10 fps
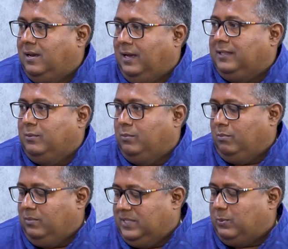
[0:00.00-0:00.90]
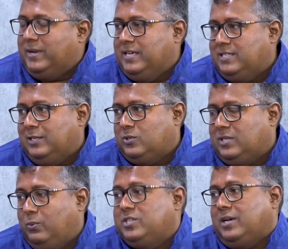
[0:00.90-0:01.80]
I think it's very easy to
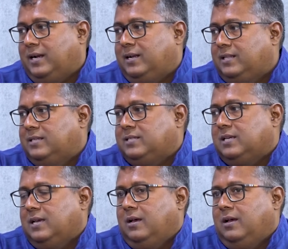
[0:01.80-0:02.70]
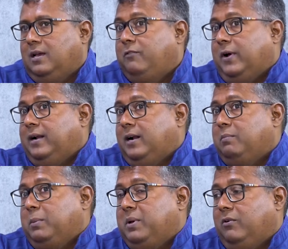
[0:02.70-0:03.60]
say, wish I had done this. If I had done,
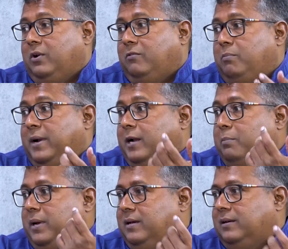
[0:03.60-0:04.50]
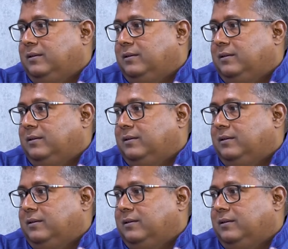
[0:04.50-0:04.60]
maybe I would have made it big.